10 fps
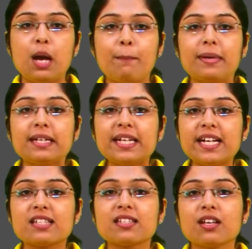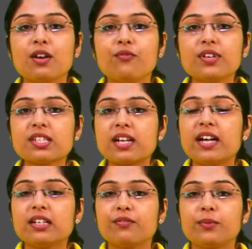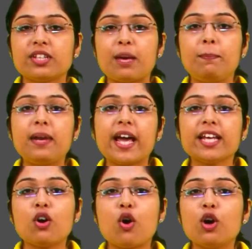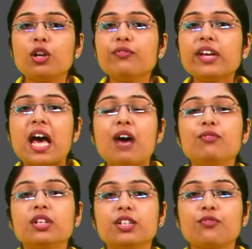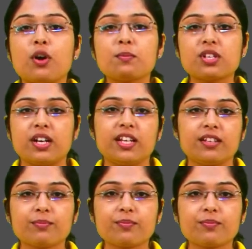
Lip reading: But let's first start with applying all we have learned from studying